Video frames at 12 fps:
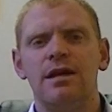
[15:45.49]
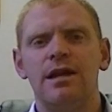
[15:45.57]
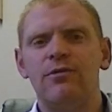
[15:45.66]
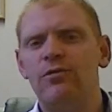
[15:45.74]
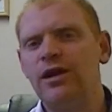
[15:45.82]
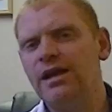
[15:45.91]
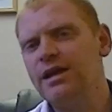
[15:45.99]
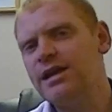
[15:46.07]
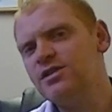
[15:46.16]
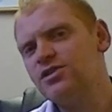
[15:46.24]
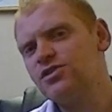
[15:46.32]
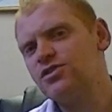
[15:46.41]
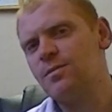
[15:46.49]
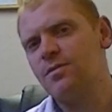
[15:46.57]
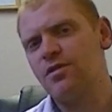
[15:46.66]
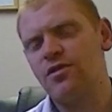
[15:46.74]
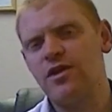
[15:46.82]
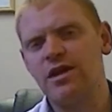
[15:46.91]
It really is
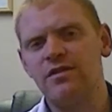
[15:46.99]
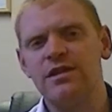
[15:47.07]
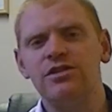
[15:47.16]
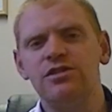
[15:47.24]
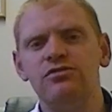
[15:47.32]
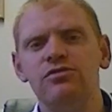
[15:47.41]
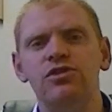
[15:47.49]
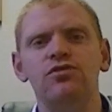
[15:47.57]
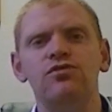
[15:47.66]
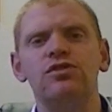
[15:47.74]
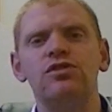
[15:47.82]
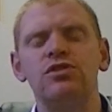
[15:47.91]
something that you used